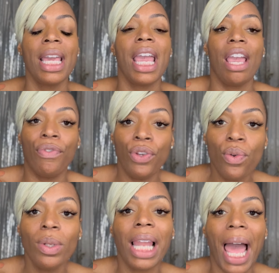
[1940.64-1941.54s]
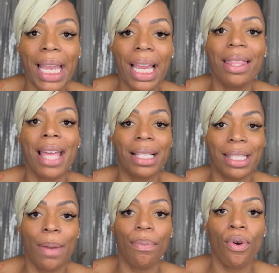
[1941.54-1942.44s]
If you like that
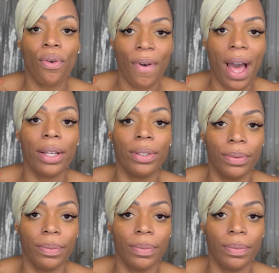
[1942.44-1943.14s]
scent profile,